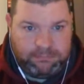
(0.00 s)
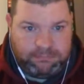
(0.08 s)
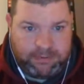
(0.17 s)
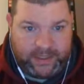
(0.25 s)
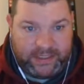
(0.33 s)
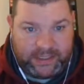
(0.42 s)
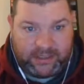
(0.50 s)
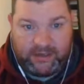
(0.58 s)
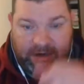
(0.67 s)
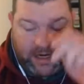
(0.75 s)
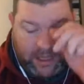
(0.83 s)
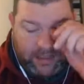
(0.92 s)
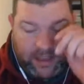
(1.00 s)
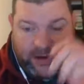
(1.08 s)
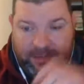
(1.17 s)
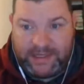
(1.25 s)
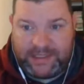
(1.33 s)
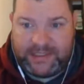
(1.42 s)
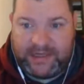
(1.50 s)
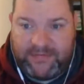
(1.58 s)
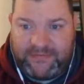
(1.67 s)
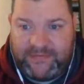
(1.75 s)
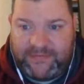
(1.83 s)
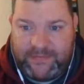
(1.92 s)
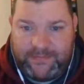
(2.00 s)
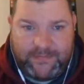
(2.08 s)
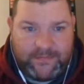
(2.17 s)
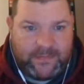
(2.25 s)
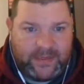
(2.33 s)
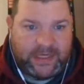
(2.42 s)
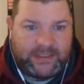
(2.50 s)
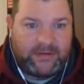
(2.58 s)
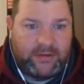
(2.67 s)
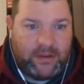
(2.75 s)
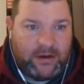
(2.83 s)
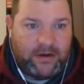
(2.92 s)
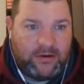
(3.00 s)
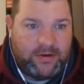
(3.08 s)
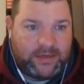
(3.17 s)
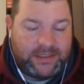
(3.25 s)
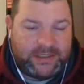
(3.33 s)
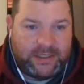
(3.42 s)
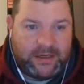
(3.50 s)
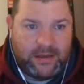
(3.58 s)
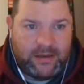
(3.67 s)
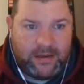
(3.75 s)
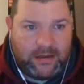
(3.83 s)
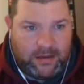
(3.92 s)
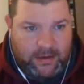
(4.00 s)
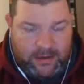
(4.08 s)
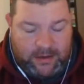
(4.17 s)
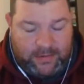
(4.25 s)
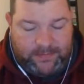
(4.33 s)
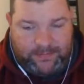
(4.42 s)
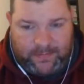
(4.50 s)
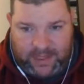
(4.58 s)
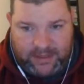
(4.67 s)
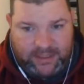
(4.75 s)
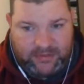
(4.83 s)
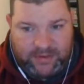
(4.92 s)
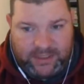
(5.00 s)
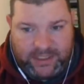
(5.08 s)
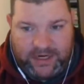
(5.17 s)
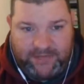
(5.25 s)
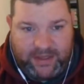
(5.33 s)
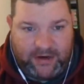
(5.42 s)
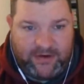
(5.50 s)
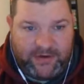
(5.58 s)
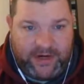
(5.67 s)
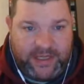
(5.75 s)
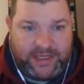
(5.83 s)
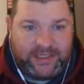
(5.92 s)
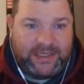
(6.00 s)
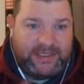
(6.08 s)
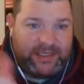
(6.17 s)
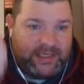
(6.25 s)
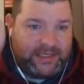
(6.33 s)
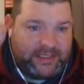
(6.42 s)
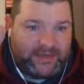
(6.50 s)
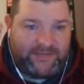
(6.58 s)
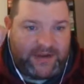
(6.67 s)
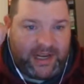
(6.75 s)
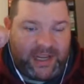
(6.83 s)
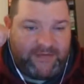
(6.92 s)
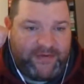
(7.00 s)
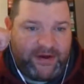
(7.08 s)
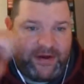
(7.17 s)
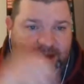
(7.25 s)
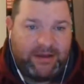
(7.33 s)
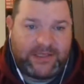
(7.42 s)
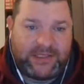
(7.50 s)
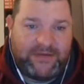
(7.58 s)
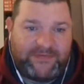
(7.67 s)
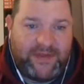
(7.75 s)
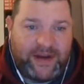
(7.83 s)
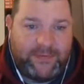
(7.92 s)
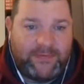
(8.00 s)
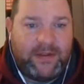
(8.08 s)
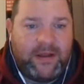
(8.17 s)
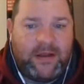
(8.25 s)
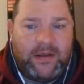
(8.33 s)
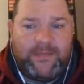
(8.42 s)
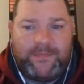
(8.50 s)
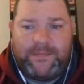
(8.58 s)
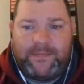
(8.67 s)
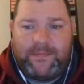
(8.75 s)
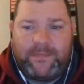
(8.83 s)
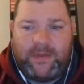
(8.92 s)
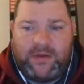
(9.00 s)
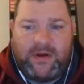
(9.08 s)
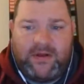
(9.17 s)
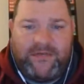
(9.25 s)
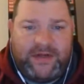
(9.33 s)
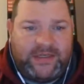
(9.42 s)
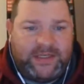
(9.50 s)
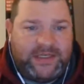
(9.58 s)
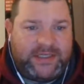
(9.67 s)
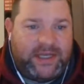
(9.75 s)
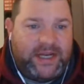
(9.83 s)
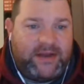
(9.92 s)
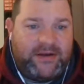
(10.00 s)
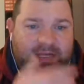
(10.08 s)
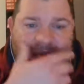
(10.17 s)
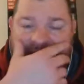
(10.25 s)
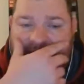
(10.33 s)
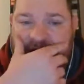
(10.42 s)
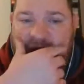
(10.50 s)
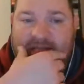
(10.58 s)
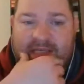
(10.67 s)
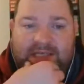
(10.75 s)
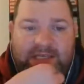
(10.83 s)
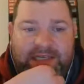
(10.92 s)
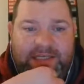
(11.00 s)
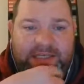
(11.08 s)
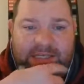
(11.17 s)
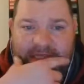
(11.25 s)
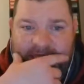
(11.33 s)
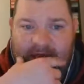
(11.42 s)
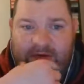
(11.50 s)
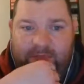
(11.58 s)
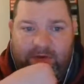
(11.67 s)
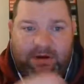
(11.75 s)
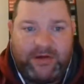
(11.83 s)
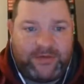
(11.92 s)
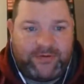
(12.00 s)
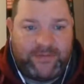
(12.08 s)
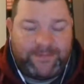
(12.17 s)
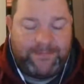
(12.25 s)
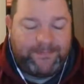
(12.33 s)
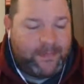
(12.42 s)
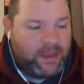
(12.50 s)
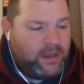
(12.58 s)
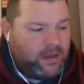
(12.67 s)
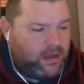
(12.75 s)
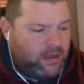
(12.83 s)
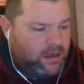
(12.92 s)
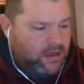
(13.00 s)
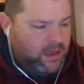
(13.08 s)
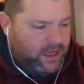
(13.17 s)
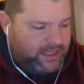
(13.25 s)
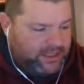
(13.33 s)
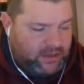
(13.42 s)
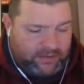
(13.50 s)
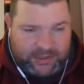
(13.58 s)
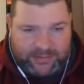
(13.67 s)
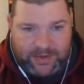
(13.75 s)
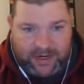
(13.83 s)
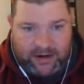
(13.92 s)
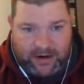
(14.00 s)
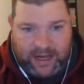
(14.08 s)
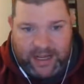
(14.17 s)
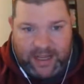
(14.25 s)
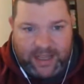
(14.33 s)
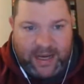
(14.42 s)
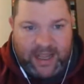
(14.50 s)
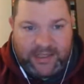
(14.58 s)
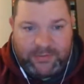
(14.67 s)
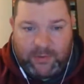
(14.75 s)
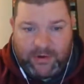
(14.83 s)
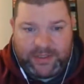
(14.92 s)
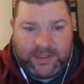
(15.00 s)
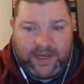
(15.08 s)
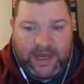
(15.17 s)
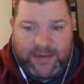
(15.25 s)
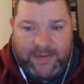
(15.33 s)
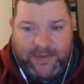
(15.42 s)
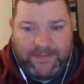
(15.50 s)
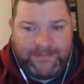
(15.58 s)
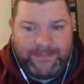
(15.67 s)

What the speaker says: But I just cleared out a lot of my stuff not too long ago because I was switching everything over to DCC. The stuff that I have here now is stuff that I'm going to eventually send out to have DCC and sound put into them. It's so much better. It adds more to the hobby.